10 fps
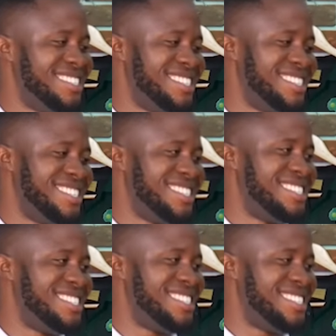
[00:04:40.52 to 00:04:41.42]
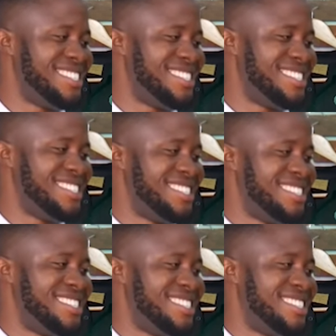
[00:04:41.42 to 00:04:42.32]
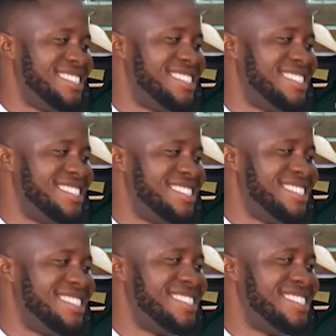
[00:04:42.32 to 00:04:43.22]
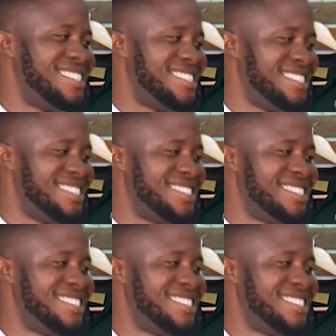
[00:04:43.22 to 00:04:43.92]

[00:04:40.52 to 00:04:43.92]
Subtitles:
[no speech]